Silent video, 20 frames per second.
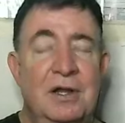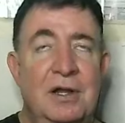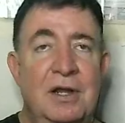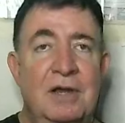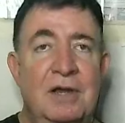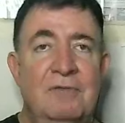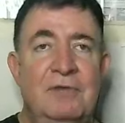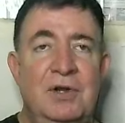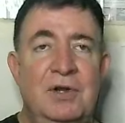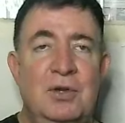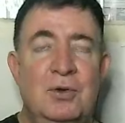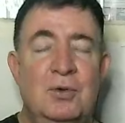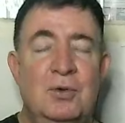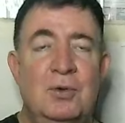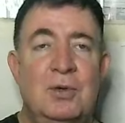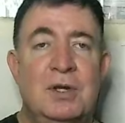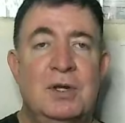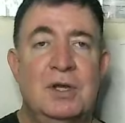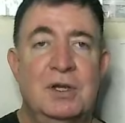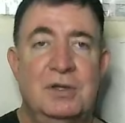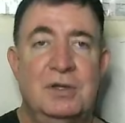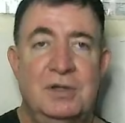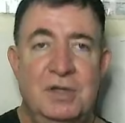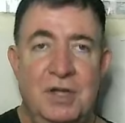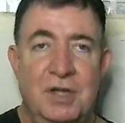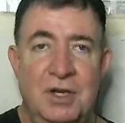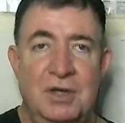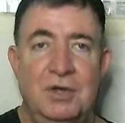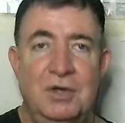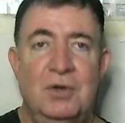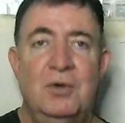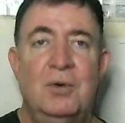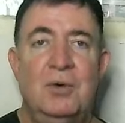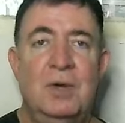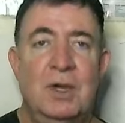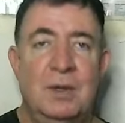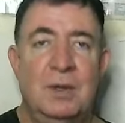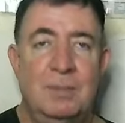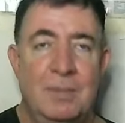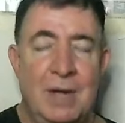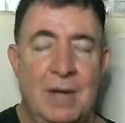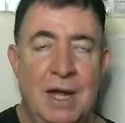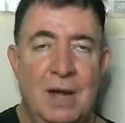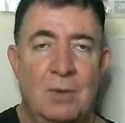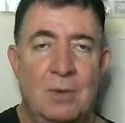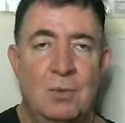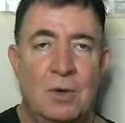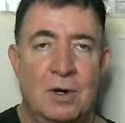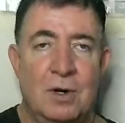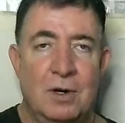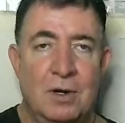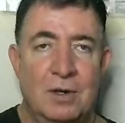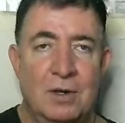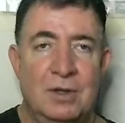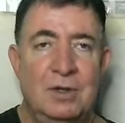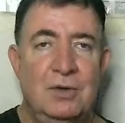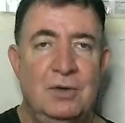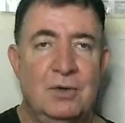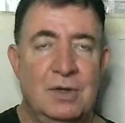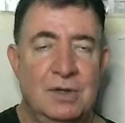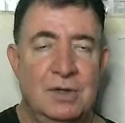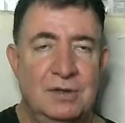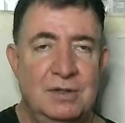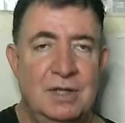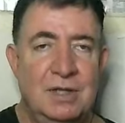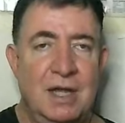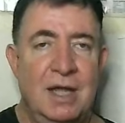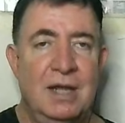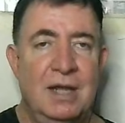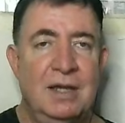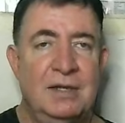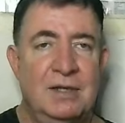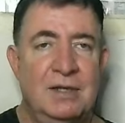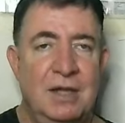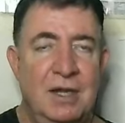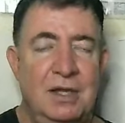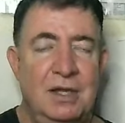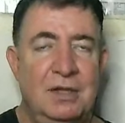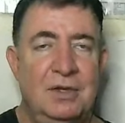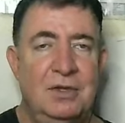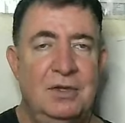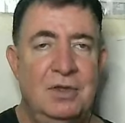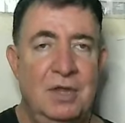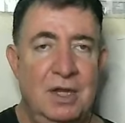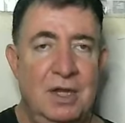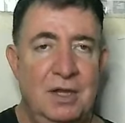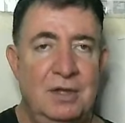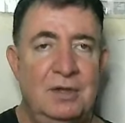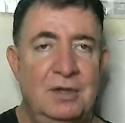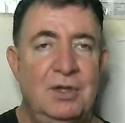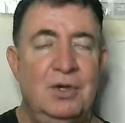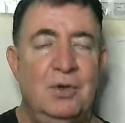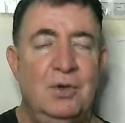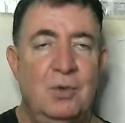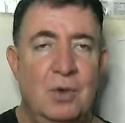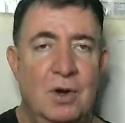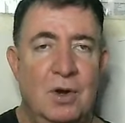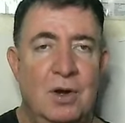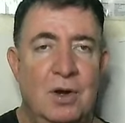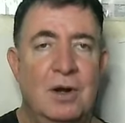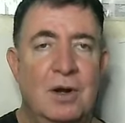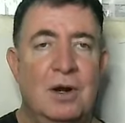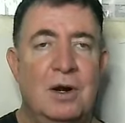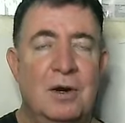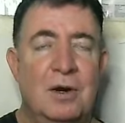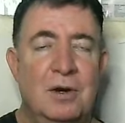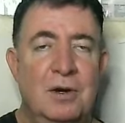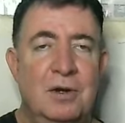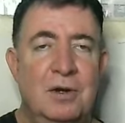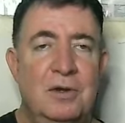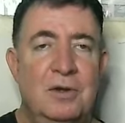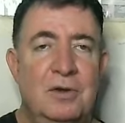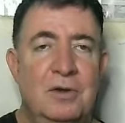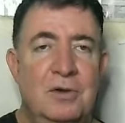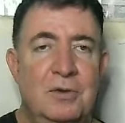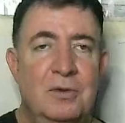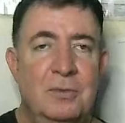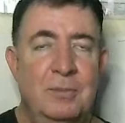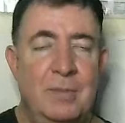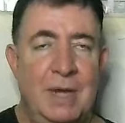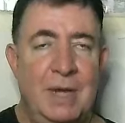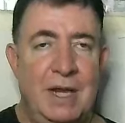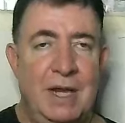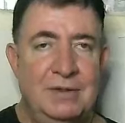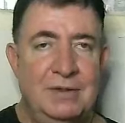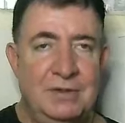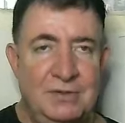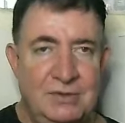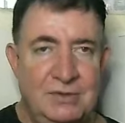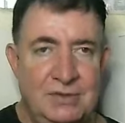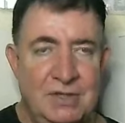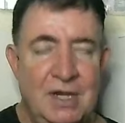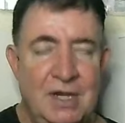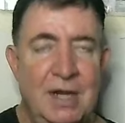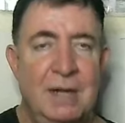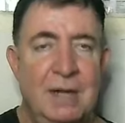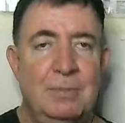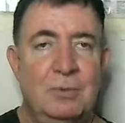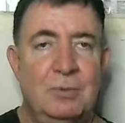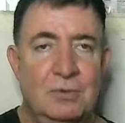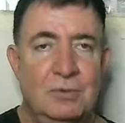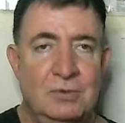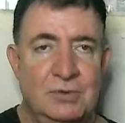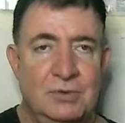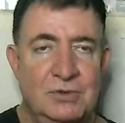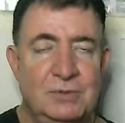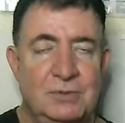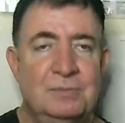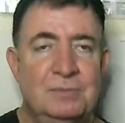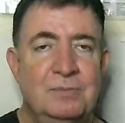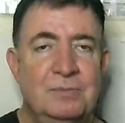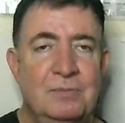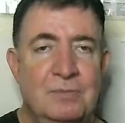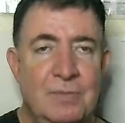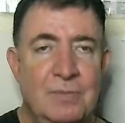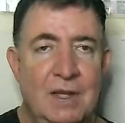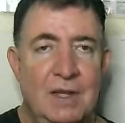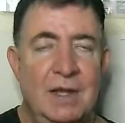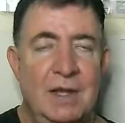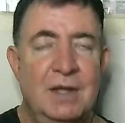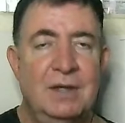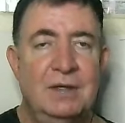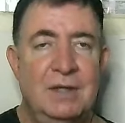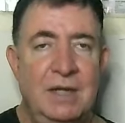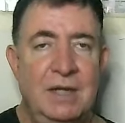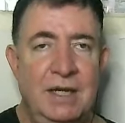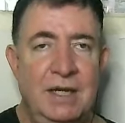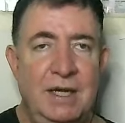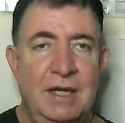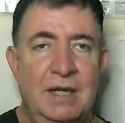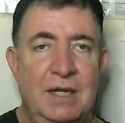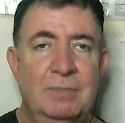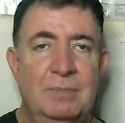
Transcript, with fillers: if you continue in my Word, you can then you are my disciples. Indeed.